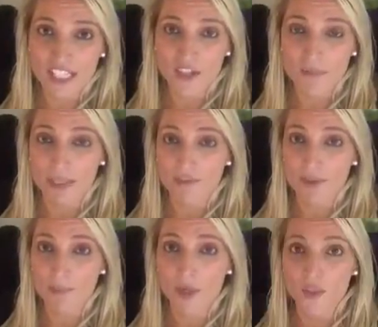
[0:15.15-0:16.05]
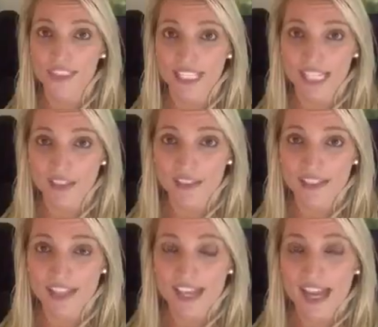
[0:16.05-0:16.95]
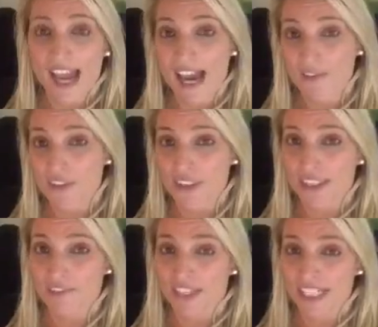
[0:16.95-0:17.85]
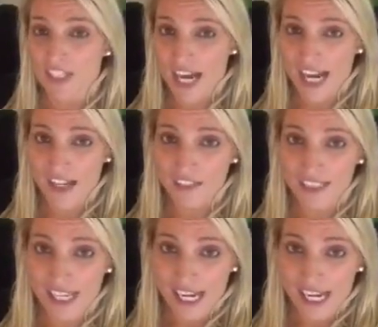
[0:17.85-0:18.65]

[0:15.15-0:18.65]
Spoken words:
It could be from postnatal, after delivering a child.